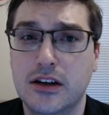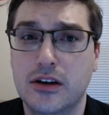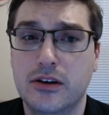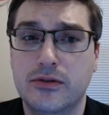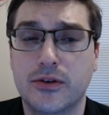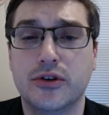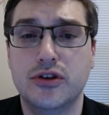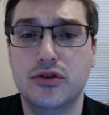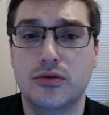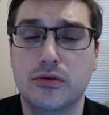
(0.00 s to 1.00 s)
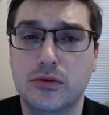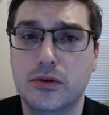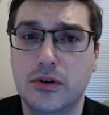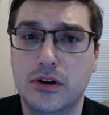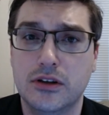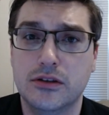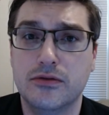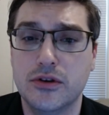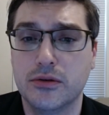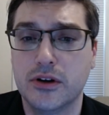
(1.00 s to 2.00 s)
for you, the
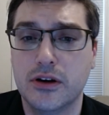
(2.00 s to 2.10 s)
viewer.